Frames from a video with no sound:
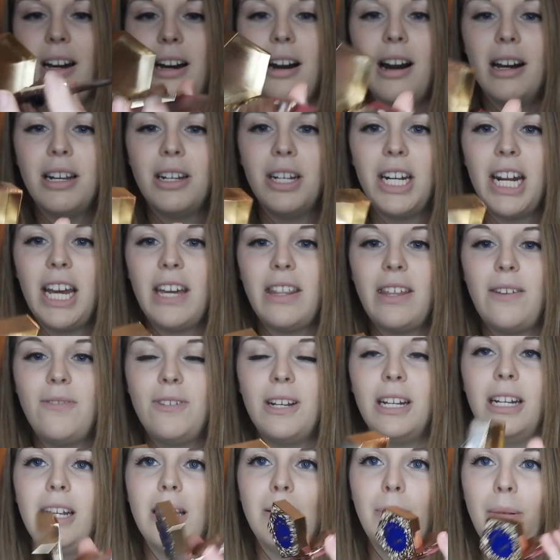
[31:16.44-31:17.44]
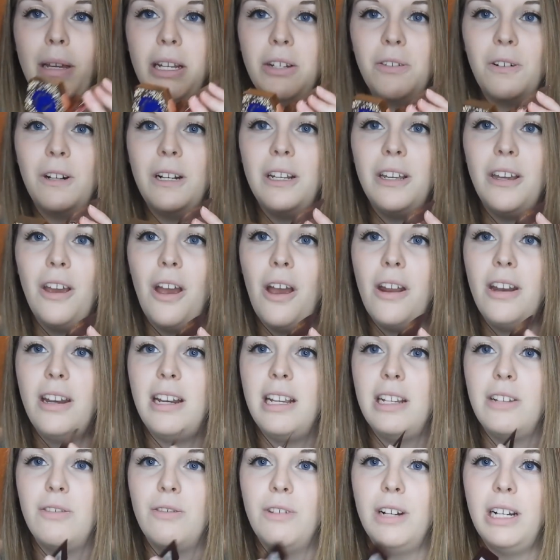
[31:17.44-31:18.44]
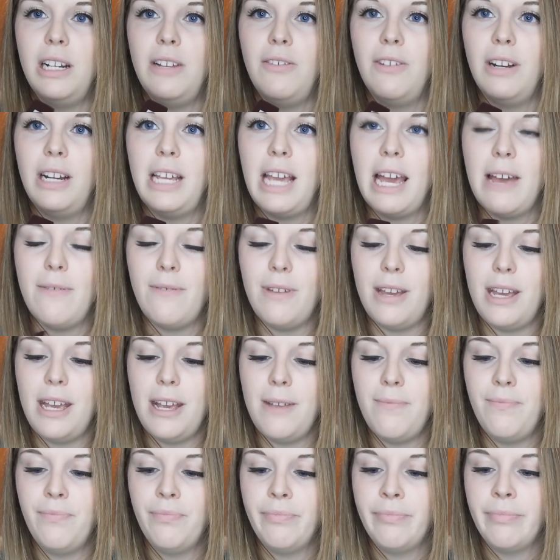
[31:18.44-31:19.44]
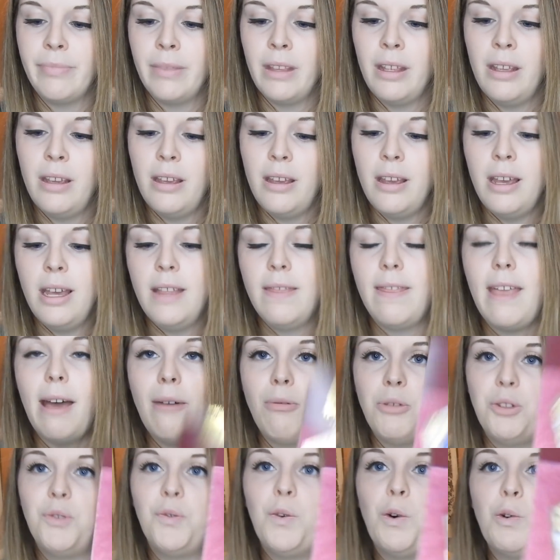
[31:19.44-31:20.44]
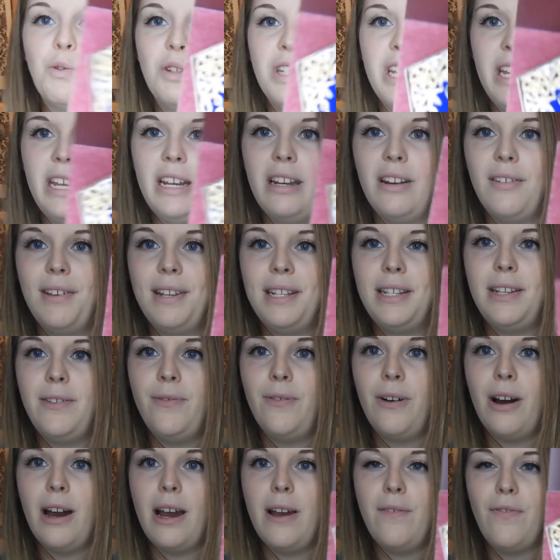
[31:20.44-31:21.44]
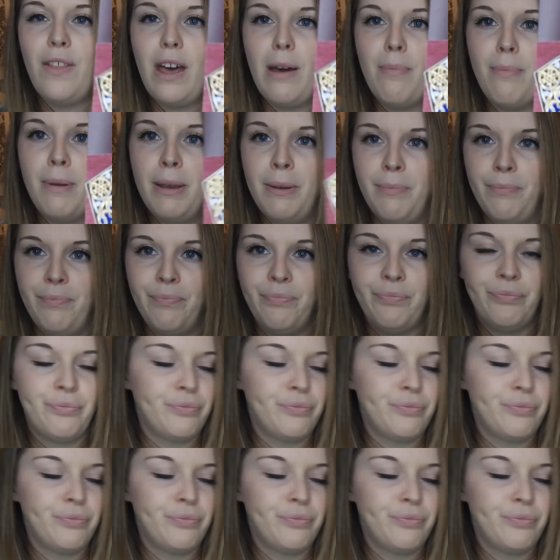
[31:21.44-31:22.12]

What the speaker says: I don't know how they've done it, but it's really good and it's really, really heavy. That was $14.95, that pin.